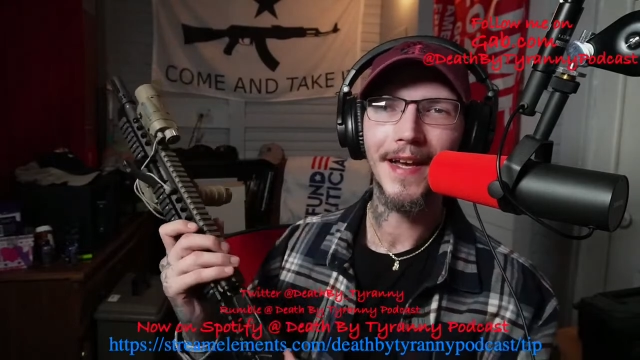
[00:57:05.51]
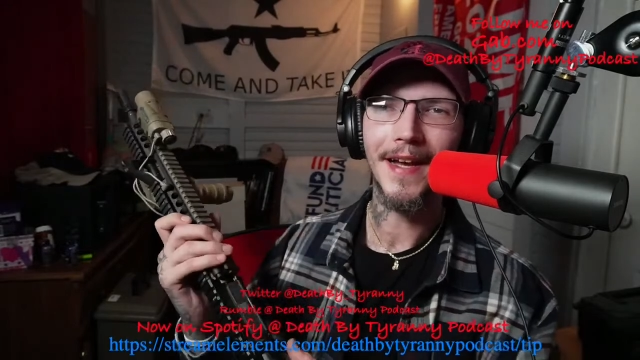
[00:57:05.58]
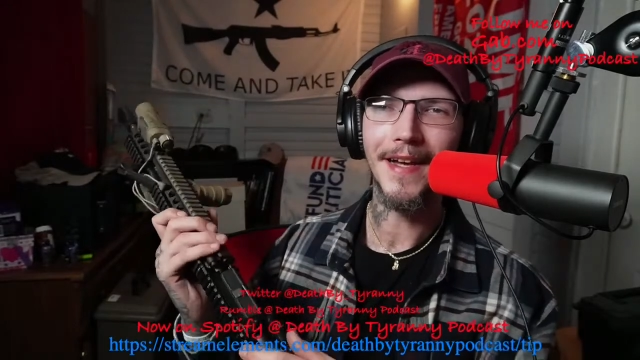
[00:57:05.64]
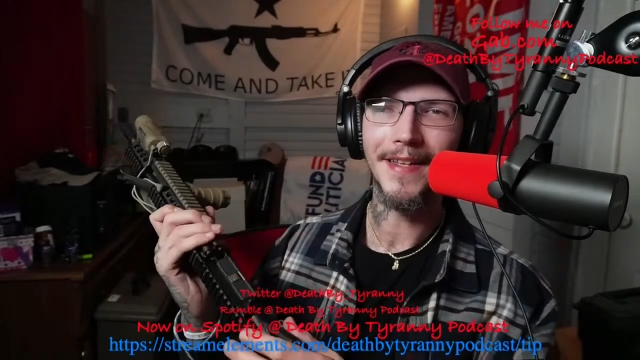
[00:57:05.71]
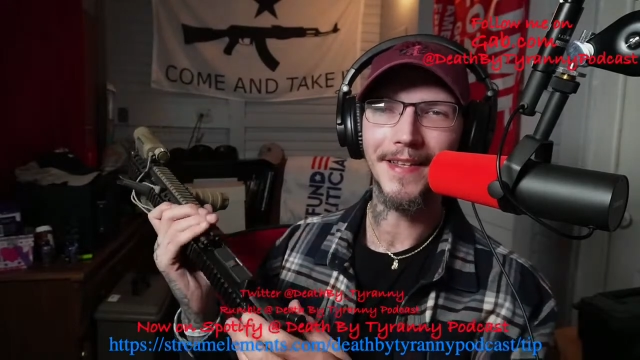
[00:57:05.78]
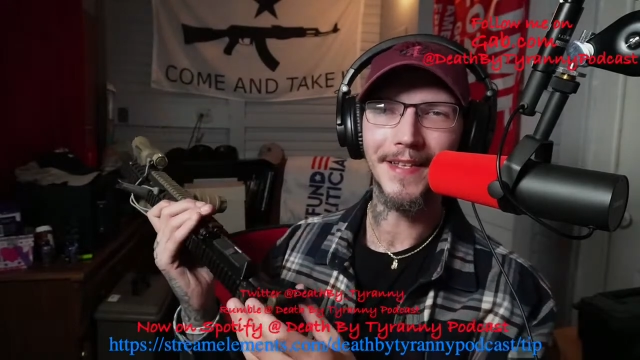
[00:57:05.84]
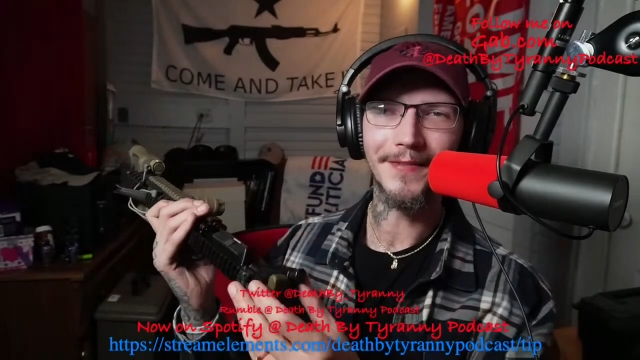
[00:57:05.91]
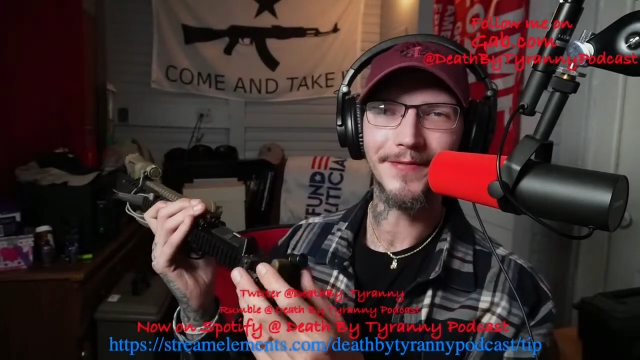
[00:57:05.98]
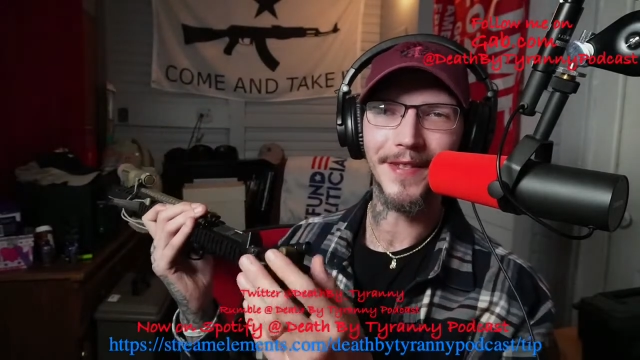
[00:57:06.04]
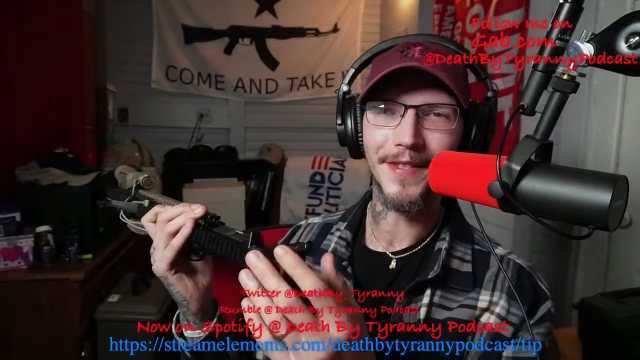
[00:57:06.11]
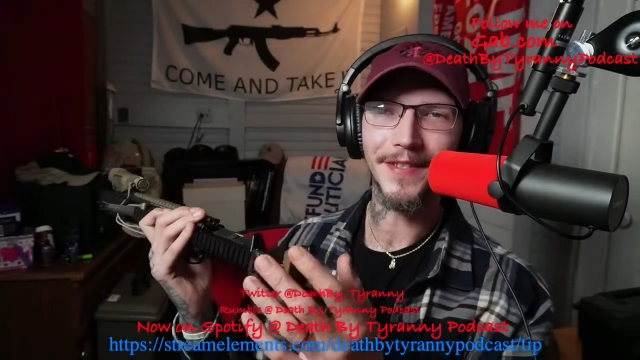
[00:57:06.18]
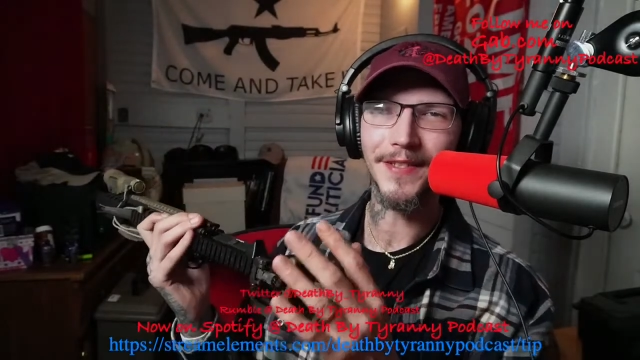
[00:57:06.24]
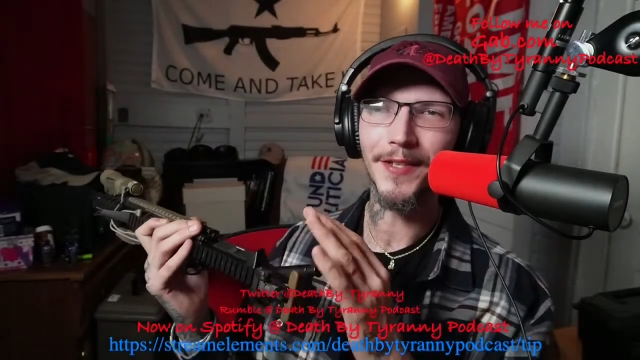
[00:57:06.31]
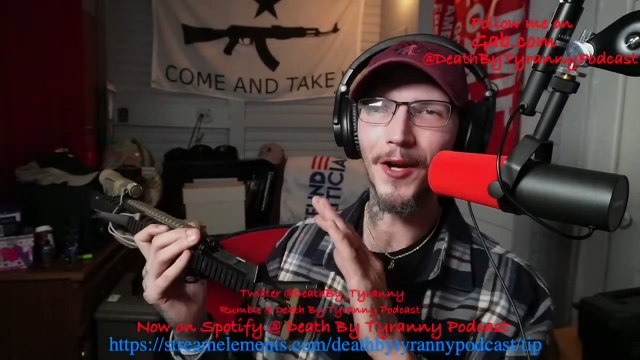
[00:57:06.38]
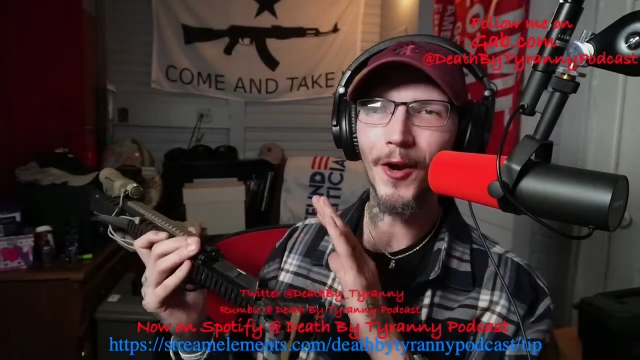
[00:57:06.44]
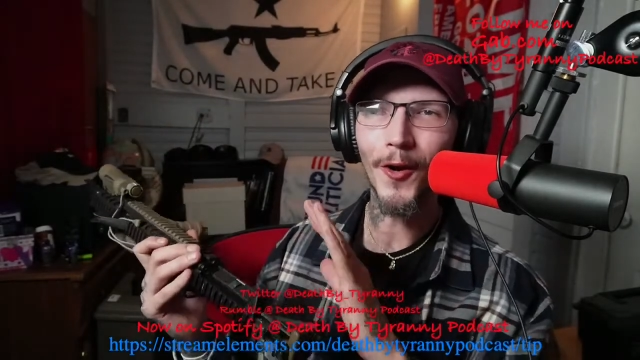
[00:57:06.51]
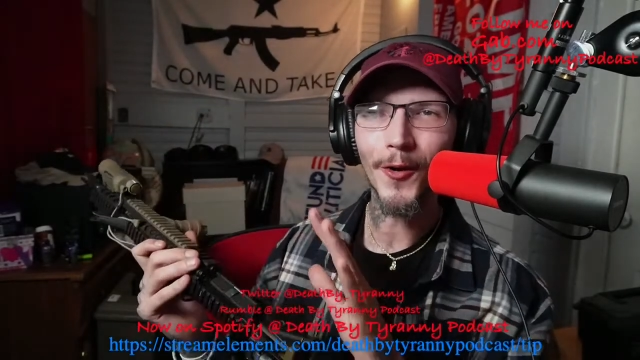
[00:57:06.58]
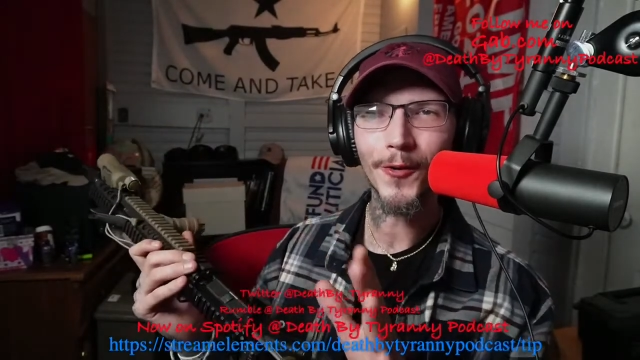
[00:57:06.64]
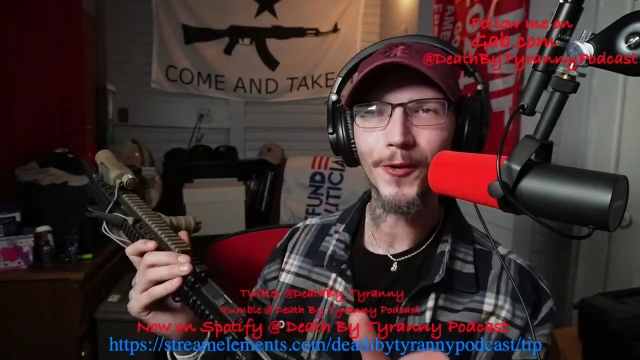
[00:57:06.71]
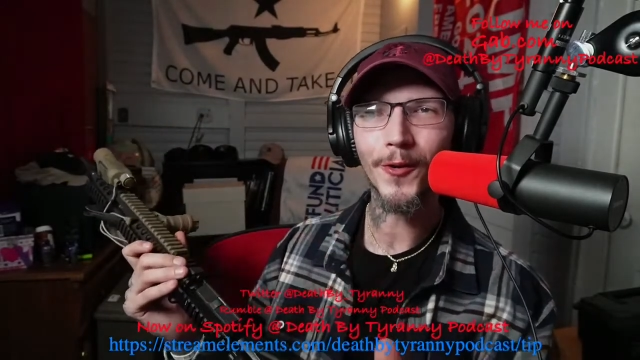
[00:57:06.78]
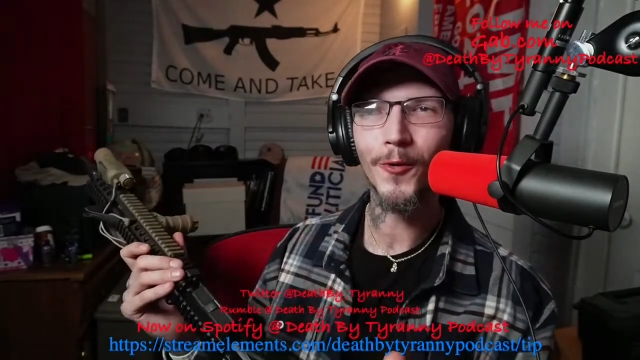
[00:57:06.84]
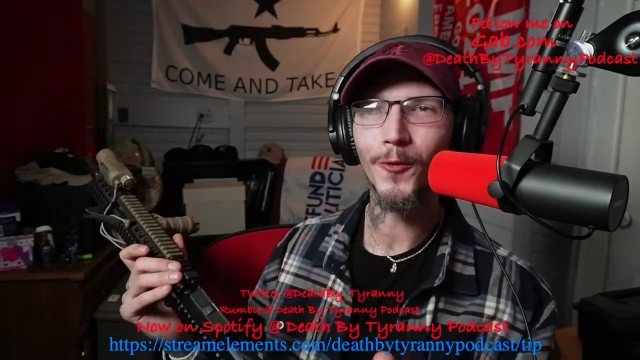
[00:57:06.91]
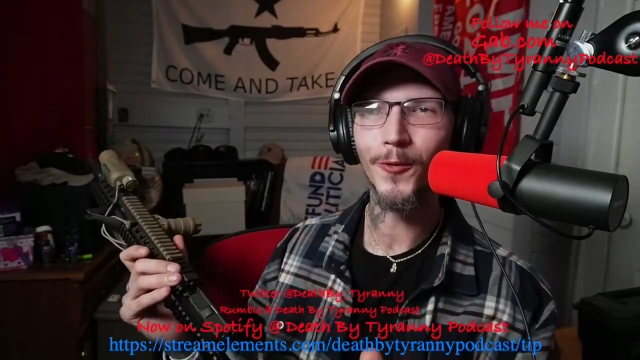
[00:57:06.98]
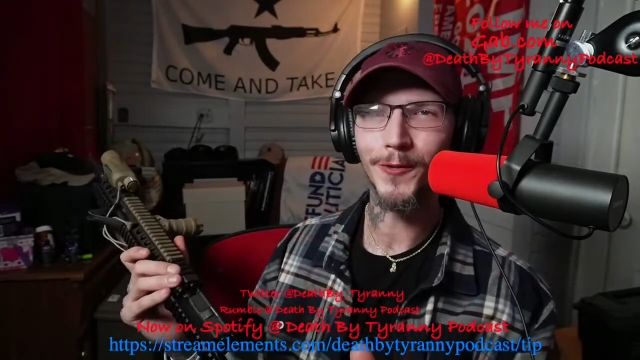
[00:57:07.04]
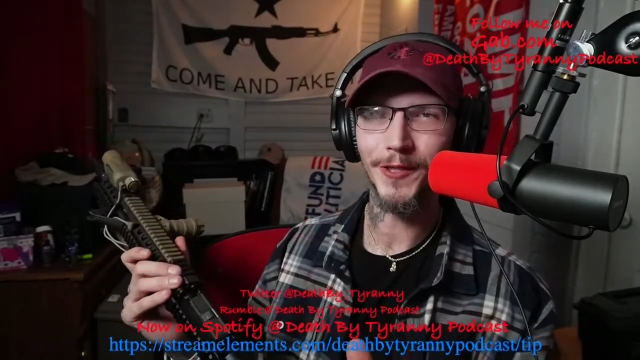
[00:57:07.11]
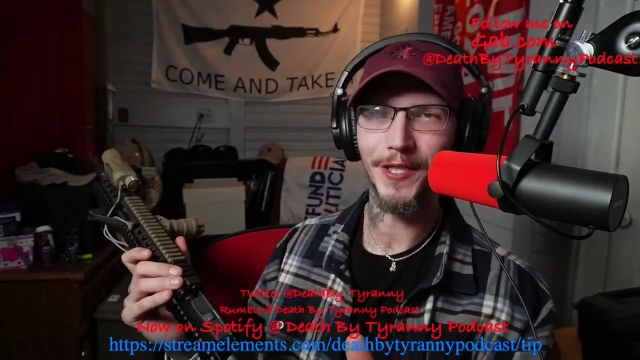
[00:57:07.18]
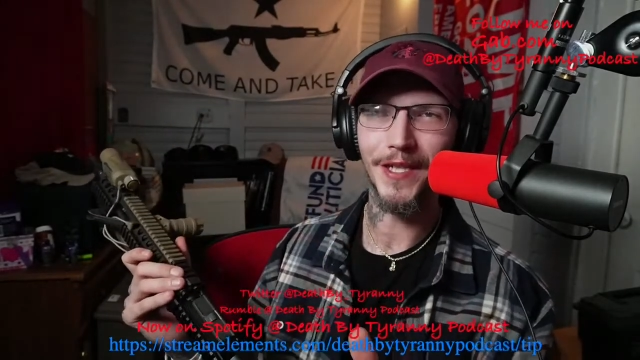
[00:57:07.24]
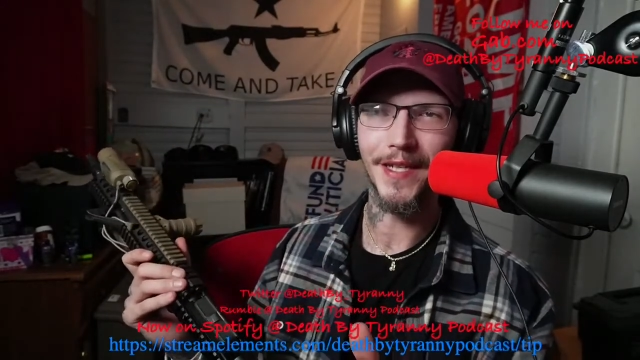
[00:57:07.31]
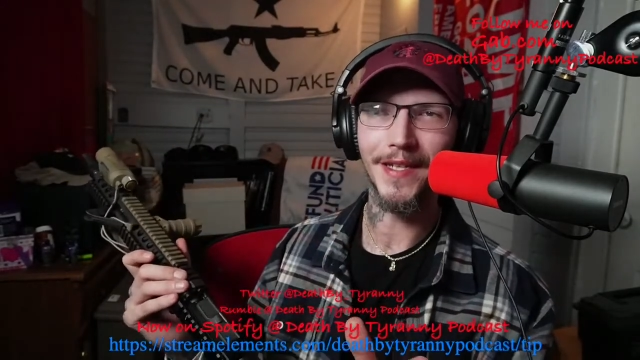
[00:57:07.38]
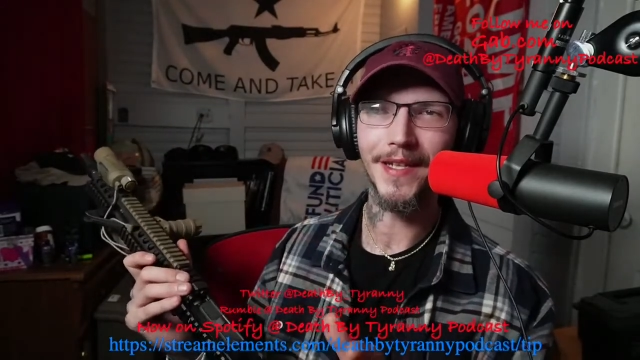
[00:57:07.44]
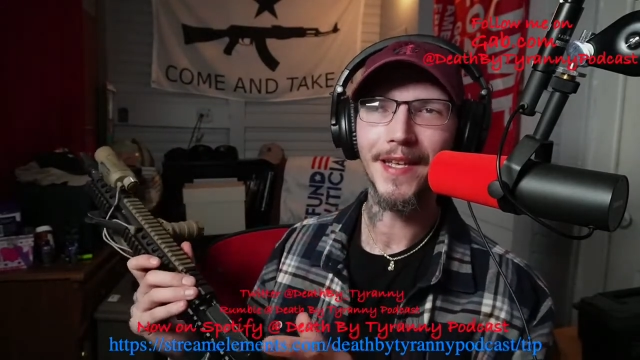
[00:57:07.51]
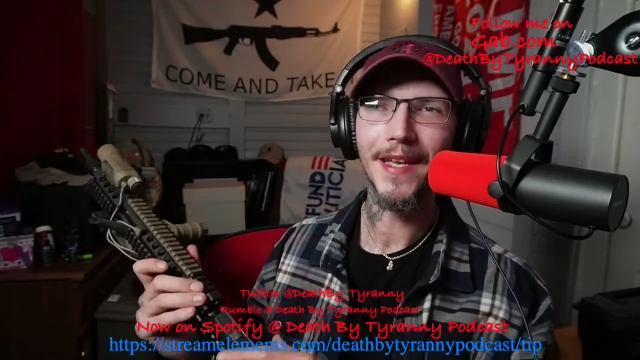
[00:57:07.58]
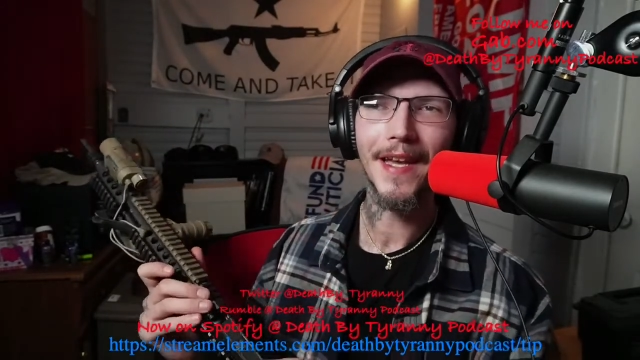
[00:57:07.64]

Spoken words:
I left all the cool shit.